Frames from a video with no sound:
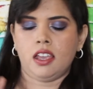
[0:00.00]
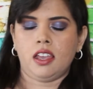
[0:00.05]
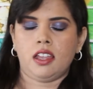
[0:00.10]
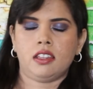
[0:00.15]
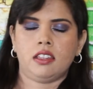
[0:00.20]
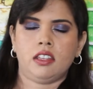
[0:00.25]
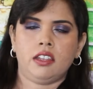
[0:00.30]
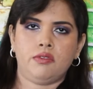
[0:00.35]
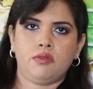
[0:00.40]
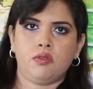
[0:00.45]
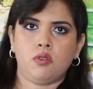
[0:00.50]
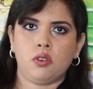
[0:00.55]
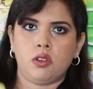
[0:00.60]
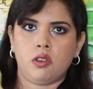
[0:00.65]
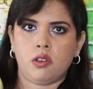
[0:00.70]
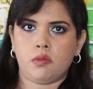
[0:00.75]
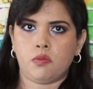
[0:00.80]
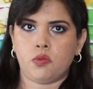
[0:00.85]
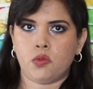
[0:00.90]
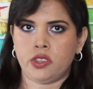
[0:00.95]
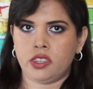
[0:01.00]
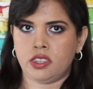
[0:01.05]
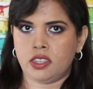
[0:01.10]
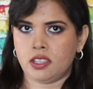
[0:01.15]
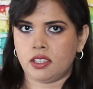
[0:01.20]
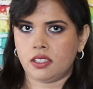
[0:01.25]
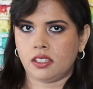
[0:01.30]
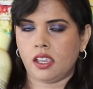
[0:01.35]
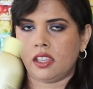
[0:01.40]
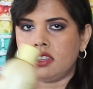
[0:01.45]
and then follow up with
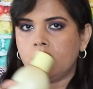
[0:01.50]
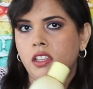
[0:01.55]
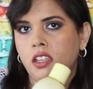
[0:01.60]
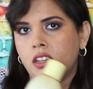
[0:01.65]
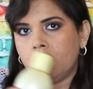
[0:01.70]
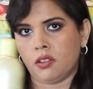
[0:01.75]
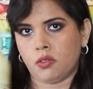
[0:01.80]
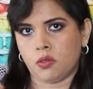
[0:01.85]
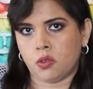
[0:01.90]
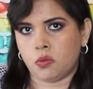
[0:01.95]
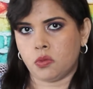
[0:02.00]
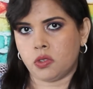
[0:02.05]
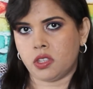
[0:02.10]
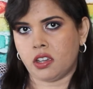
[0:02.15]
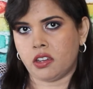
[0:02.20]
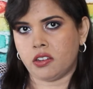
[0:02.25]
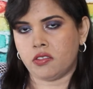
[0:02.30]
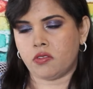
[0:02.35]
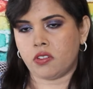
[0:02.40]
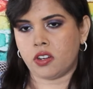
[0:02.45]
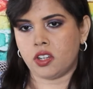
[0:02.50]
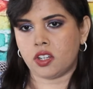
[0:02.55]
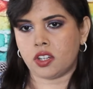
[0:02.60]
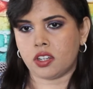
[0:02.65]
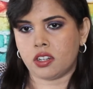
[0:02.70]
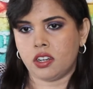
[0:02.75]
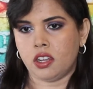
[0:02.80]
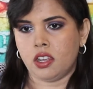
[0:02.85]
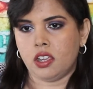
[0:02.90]
this, and then go in with hydration,